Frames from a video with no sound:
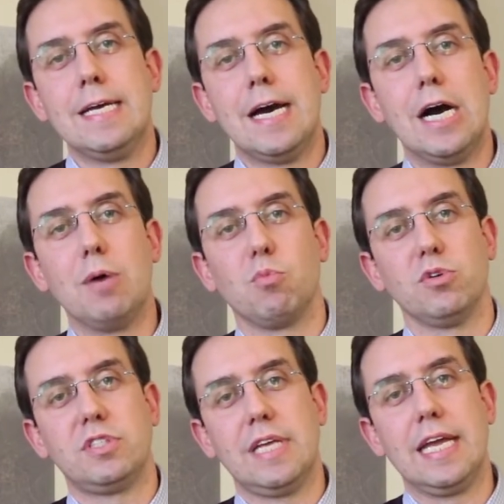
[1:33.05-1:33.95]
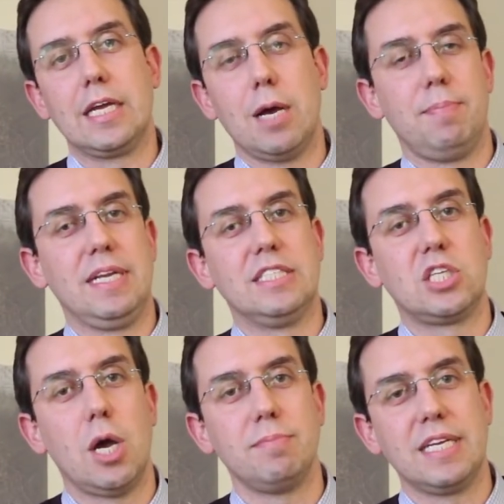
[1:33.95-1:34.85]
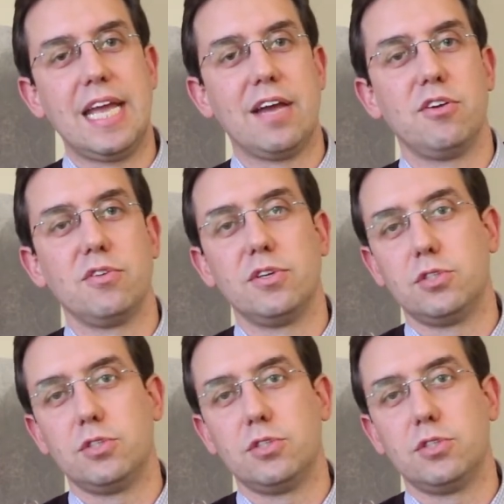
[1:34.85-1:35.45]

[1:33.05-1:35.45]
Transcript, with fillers: Um, we're seeing companies come together